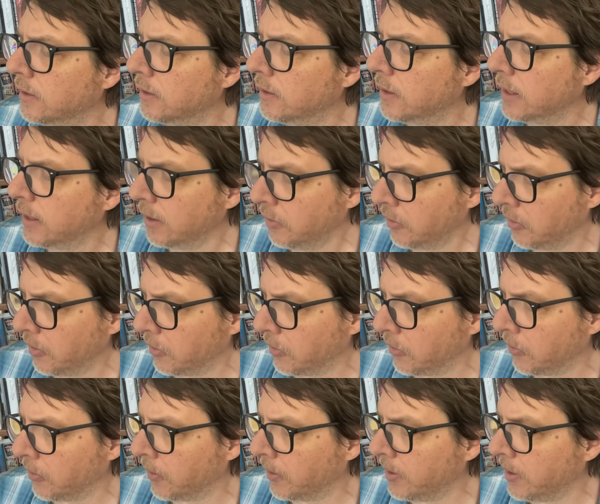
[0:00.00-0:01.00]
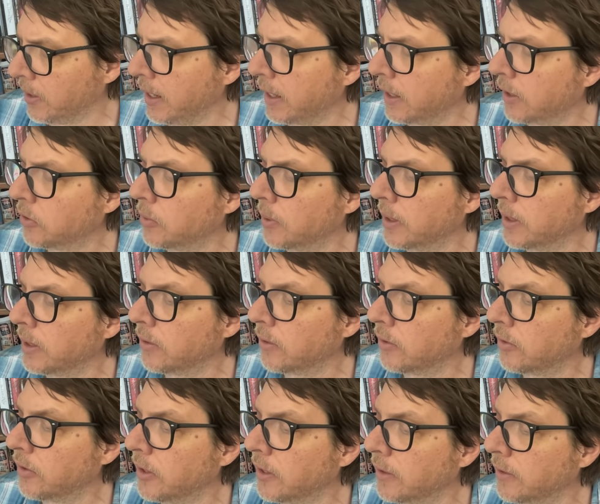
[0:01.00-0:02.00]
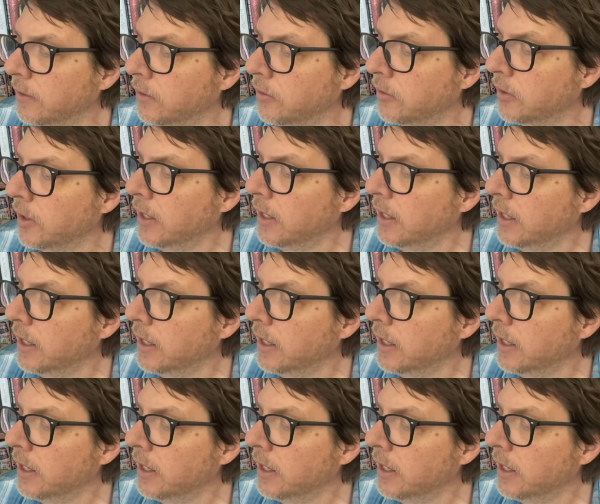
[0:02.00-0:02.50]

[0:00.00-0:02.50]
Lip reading: I guess this is the narrator saying this.